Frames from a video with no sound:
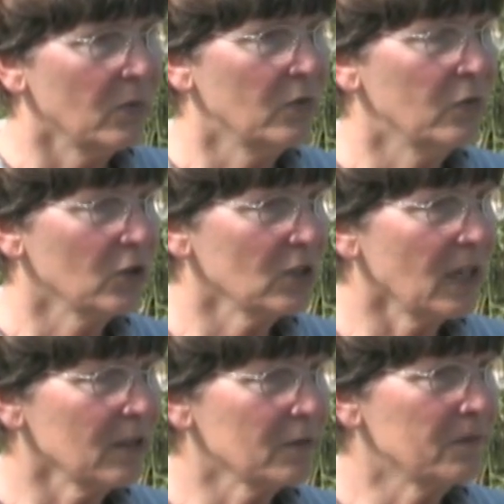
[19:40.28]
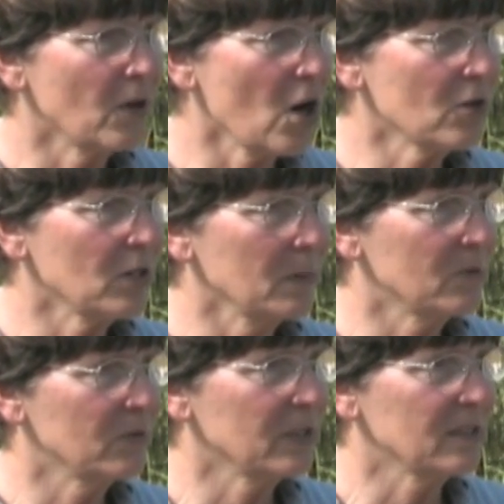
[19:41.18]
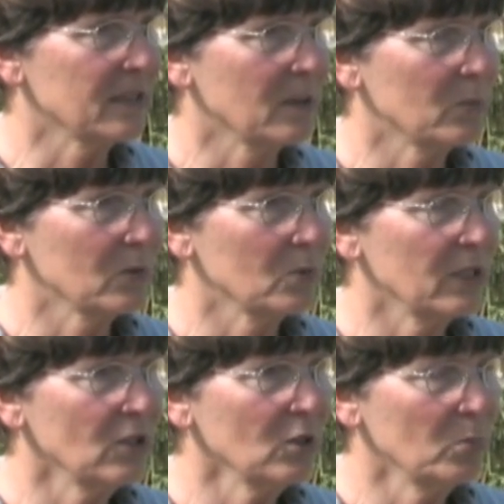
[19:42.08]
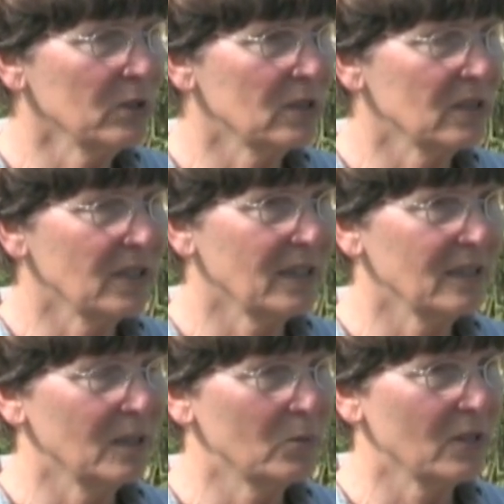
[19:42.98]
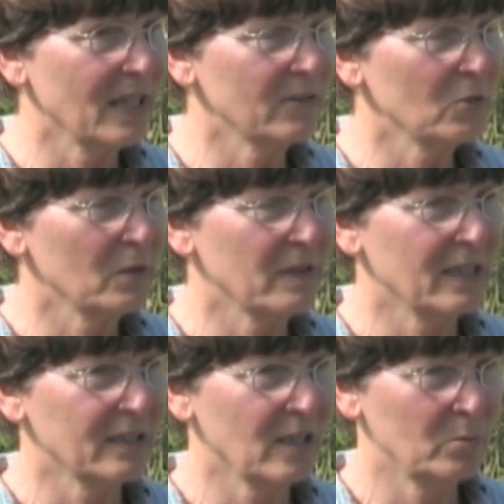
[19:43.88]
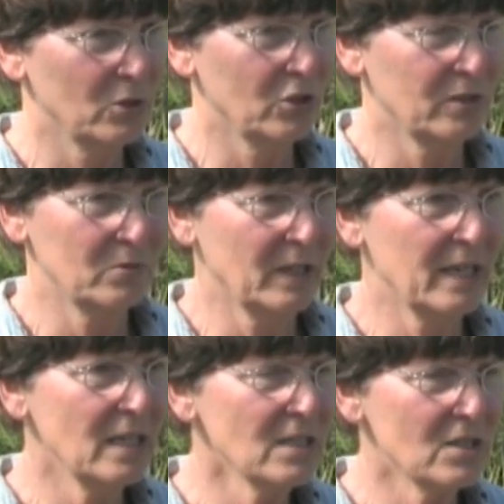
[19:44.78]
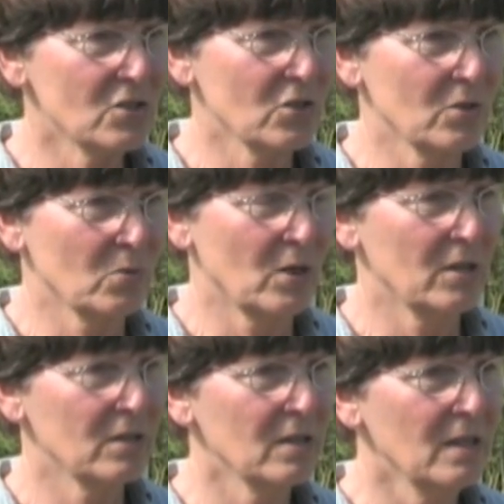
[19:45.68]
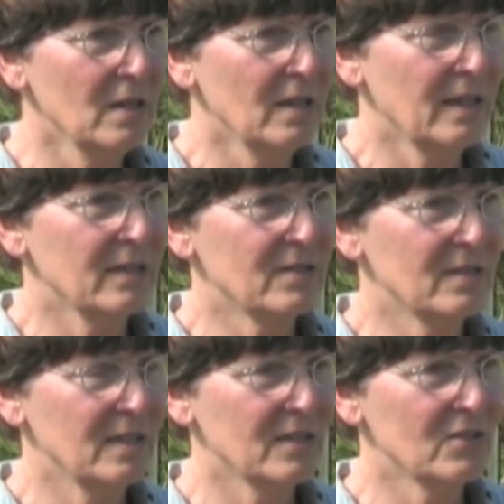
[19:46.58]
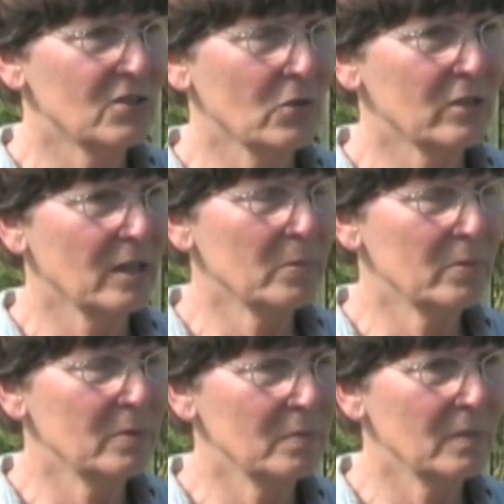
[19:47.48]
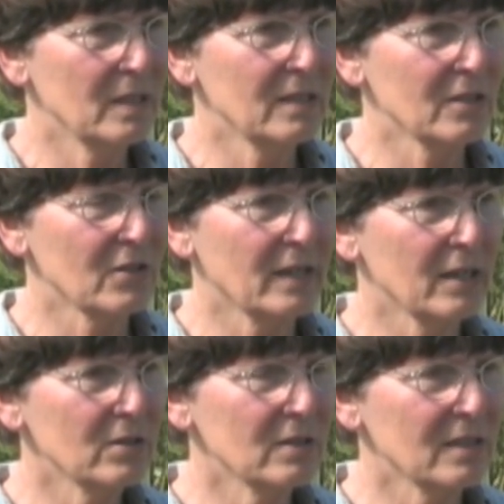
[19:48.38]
For a lot of the fall crops, for example, we don't put the tunnel up till after we've had a couple of good rains, and so the water has soaked up in the ground,